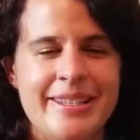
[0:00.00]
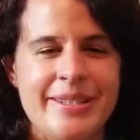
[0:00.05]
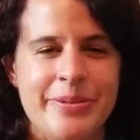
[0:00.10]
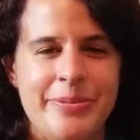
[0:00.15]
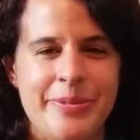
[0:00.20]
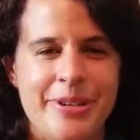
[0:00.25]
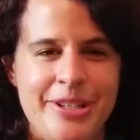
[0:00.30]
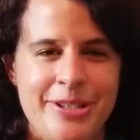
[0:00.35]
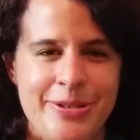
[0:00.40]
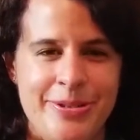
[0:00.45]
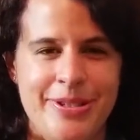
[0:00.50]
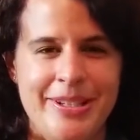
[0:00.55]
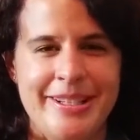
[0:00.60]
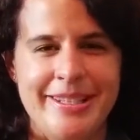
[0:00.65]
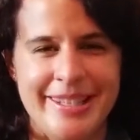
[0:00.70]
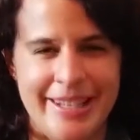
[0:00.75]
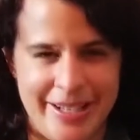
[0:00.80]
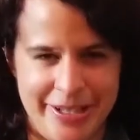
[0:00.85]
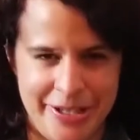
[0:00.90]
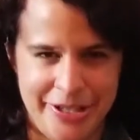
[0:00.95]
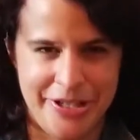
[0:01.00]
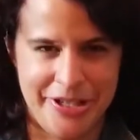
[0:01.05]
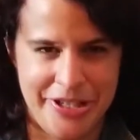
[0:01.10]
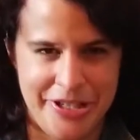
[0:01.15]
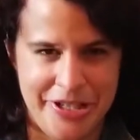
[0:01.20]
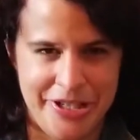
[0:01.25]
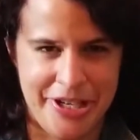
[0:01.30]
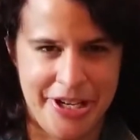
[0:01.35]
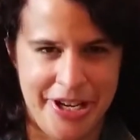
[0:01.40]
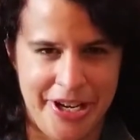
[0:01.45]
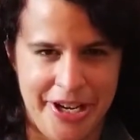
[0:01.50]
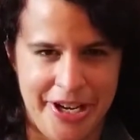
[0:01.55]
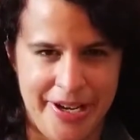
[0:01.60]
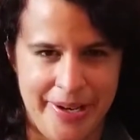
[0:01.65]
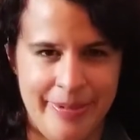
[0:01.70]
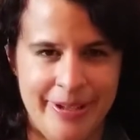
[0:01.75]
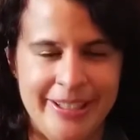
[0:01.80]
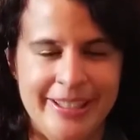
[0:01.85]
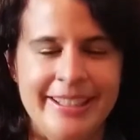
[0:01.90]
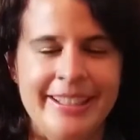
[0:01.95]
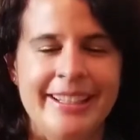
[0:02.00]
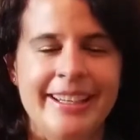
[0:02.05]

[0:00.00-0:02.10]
so much. You did such a good job.